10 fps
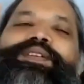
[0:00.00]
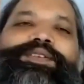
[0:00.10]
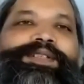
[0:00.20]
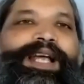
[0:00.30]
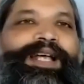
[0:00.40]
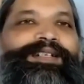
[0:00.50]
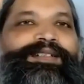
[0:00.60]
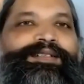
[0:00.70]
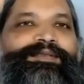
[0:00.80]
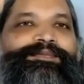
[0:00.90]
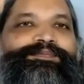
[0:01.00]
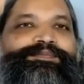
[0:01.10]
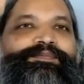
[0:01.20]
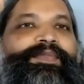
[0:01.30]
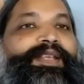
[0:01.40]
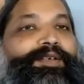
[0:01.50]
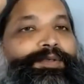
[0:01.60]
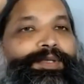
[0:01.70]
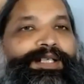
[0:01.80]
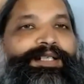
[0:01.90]
to that,
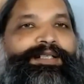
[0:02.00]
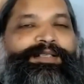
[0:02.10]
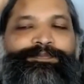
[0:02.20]
to her,